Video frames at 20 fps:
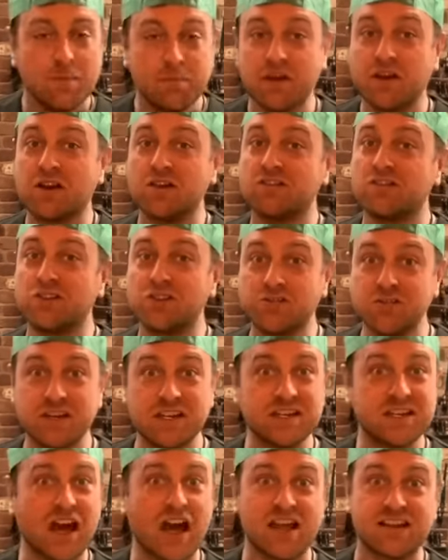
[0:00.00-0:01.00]
because the
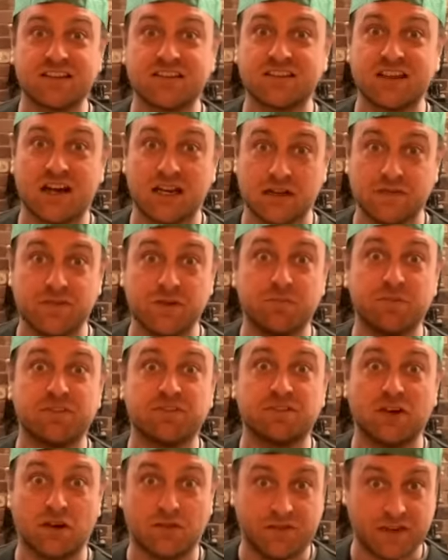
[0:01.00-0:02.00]
Green Knight is kind of the
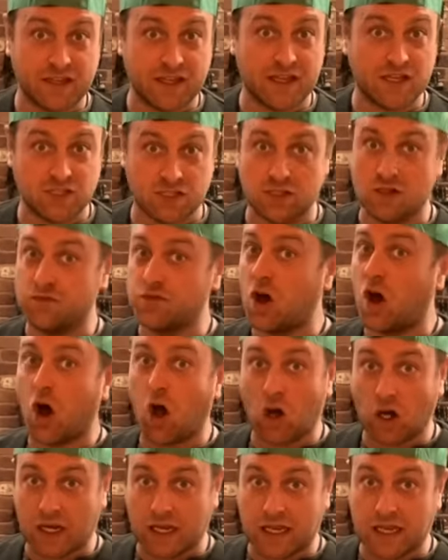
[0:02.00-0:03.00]
personification of the
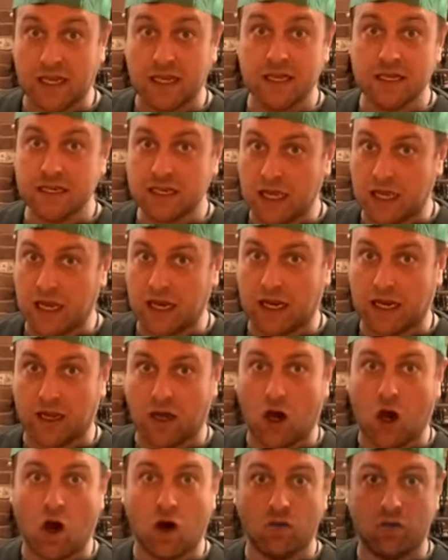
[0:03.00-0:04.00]
Holly King,
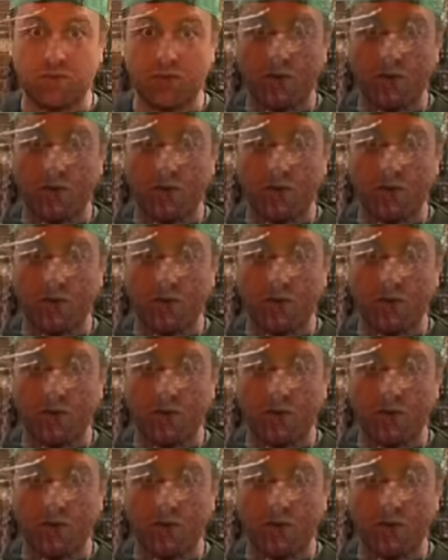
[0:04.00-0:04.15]
of